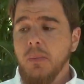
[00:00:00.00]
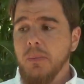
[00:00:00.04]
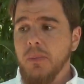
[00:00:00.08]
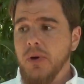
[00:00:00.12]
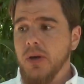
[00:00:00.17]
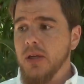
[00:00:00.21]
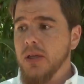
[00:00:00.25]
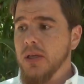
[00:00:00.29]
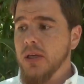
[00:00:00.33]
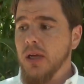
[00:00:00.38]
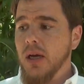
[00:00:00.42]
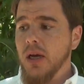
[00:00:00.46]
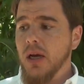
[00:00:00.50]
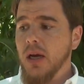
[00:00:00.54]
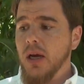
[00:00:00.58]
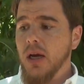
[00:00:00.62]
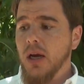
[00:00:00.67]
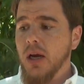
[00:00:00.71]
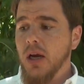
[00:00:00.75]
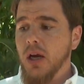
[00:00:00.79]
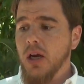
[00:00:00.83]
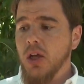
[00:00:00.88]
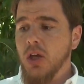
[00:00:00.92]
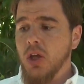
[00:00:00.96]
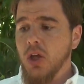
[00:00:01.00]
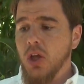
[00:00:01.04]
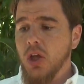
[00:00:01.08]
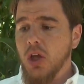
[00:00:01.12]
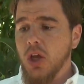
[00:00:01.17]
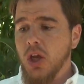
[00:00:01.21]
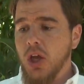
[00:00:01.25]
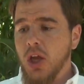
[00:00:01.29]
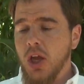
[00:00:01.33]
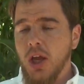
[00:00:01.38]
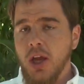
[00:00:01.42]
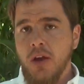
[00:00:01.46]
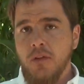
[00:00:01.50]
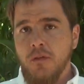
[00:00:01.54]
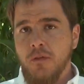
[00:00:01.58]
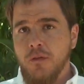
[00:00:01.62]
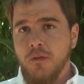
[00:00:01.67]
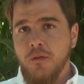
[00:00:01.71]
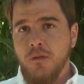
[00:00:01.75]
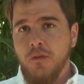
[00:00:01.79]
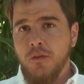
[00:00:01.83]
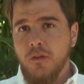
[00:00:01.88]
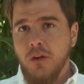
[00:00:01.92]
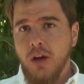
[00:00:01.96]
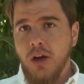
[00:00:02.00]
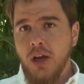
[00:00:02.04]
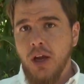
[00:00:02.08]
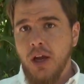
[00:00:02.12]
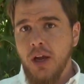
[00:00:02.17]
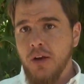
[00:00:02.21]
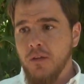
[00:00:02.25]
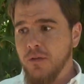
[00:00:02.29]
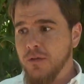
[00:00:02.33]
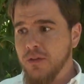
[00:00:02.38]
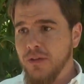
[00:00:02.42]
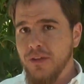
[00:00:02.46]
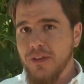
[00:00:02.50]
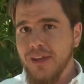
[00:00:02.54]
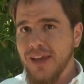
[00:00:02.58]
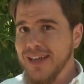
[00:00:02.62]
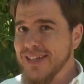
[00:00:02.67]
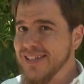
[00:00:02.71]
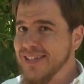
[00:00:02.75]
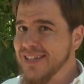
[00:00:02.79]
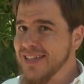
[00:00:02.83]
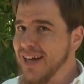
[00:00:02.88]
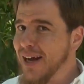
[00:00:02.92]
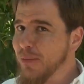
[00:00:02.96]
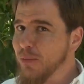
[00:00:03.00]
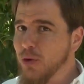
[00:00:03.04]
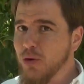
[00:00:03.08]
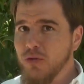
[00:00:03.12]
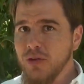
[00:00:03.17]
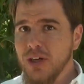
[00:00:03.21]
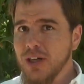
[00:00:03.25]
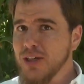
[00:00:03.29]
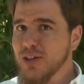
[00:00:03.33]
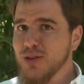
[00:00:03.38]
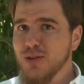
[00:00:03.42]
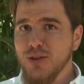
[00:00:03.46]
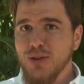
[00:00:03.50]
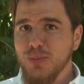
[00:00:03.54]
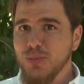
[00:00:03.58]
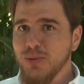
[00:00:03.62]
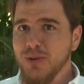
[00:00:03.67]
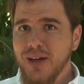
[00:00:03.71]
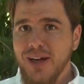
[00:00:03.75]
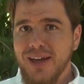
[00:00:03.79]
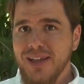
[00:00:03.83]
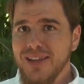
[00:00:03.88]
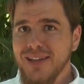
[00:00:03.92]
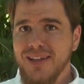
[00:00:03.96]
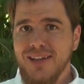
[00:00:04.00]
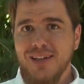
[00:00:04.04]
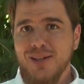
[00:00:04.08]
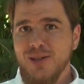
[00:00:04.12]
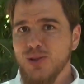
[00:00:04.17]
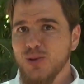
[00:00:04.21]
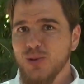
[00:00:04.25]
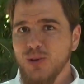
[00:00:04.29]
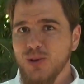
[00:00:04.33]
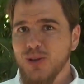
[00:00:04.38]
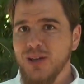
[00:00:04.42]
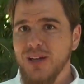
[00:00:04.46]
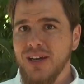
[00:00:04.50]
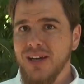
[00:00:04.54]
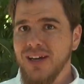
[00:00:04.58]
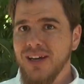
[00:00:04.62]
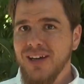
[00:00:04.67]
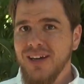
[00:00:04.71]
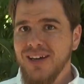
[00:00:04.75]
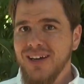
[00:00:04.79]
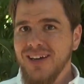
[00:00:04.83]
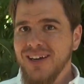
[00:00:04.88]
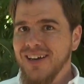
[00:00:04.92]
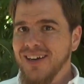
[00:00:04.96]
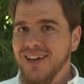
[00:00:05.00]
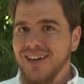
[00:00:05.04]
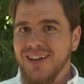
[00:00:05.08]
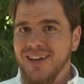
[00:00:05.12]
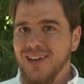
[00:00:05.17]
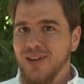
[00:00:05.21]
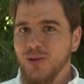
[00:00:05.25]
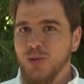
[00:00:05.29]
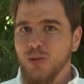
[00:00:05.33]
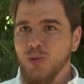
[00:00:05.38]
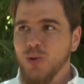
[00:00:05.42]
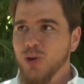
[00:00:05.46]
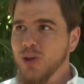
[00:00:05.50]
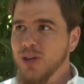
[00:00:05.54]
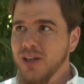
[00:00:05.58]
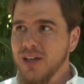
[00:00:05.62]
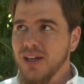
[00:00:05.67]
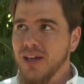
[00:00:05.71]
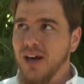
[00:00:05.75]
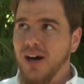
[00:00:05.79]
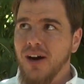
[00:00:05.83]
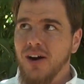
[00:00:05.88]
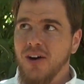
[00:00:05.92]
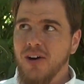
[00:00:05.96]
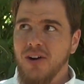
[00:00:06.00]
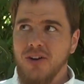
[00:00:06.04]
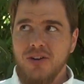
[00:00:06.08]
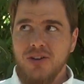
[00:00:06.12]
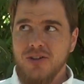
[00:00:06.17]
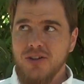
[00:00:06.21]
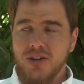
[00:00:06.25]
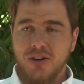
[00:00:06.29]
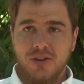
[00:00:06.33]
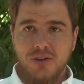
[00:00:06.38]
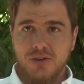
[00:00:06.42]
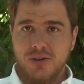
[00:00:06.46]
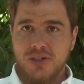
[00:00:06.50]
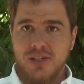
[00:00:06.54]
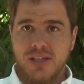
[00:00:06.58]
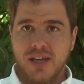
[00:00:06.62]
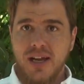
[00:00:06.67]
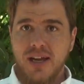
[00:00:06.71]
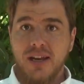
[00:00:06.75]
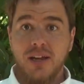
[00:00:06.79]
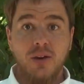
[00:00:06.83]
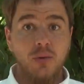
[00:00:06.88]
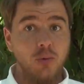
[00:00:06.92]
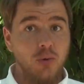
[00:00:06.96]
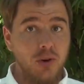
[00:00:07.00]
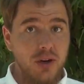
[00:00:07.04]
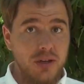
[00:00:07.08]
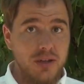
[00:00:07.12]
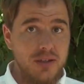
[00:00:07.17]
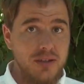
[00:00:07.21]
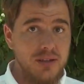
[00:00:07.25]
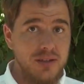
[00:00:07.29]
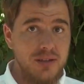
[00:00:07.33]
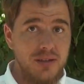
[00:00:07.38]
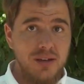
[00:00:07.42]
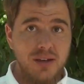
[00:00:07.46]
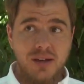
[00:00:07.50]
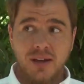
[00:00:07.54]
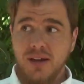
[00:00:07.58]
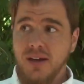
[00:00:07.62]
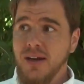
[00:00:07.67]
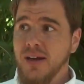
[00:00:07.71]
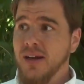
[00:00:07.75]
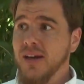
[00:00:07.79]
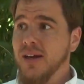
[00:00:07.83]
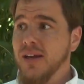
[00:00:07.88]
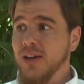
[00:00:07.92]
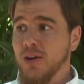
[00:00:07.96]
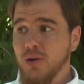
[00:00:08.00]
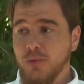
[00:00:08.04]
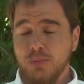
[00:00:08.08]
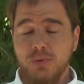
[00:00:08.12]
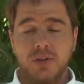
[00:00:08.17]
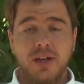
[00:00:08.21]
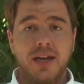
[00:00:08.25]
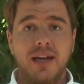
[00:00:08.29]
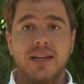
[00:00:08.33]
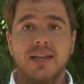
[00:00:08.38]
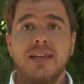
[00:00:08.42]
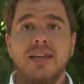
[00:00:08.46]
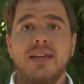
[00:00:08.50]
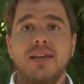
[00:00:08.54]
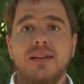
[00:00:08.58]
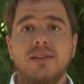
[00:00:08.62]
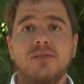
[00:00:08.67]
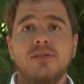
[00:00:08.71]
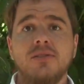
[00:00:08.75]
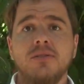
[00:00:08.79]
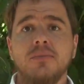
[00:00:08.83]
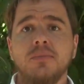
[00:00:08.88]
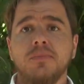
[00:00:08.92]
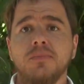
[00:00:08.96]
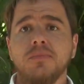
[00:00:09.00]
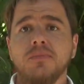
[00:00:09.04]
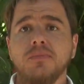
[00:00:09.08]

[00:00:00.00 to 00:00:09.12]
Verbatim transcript: But if if that's not moving into the plant, then it's really you really aren't understanding what your plant needs